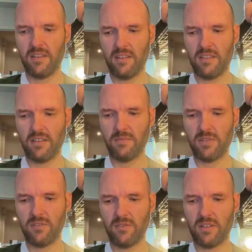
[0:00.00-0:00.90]
think I'm
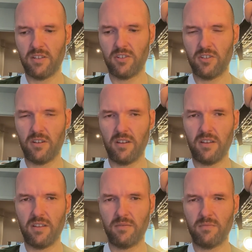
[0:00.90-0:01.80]
still kind of shut
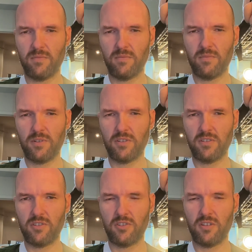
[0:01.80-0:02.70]
off. I'm
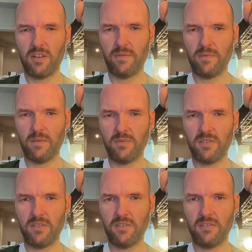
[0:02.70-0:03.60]
partially shut off from
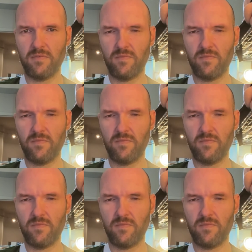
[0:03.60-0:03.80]
still.